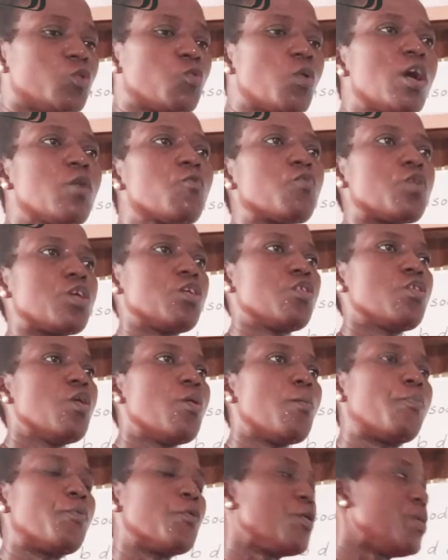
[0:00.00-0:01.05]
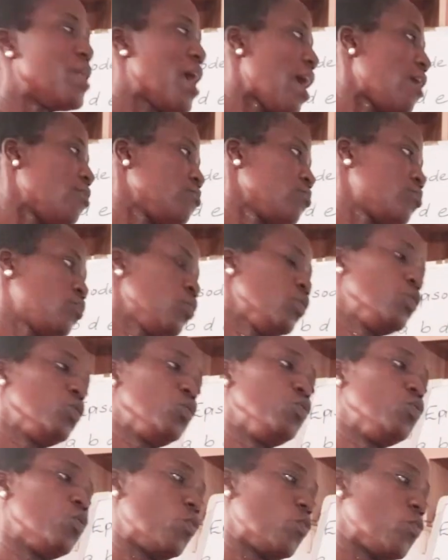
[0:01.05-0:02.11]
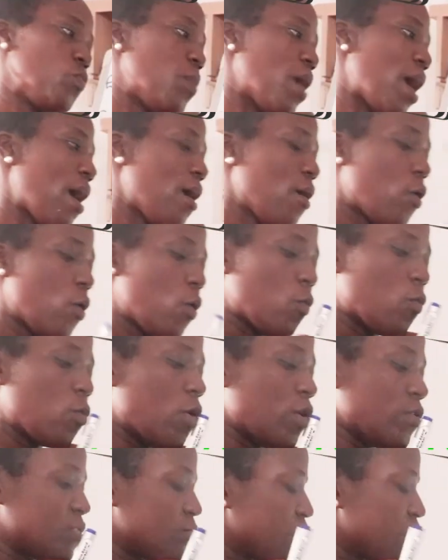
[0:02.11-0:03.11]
way we pronounce Yoruba words,